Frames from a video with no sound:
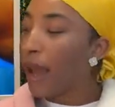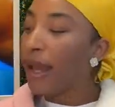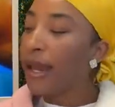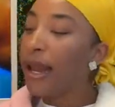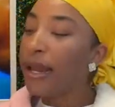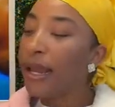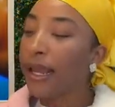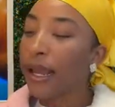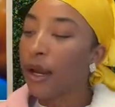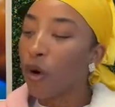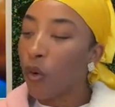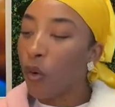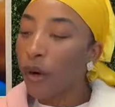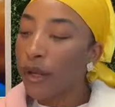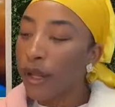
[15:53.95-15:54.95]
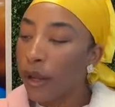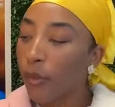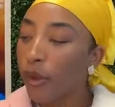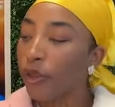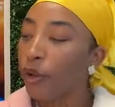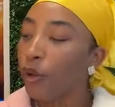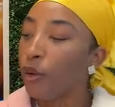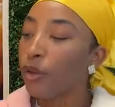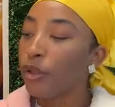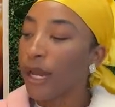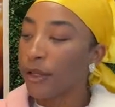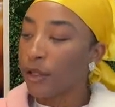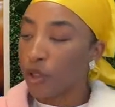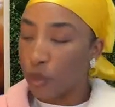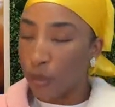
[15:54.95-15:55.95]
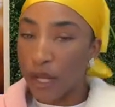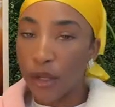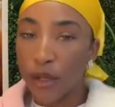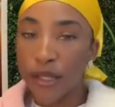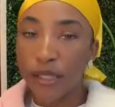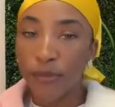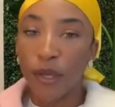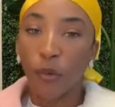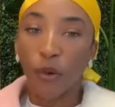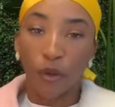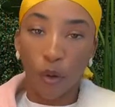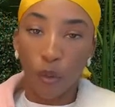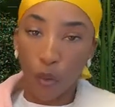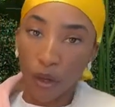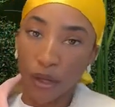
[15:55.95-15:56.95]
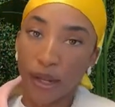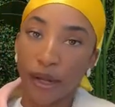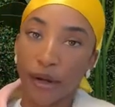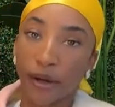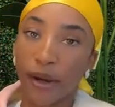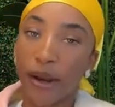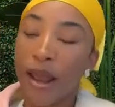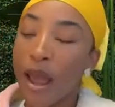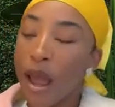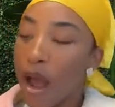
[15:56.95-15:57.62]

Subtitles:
and then they can coordinate with you as to when you can speak with a coordinator.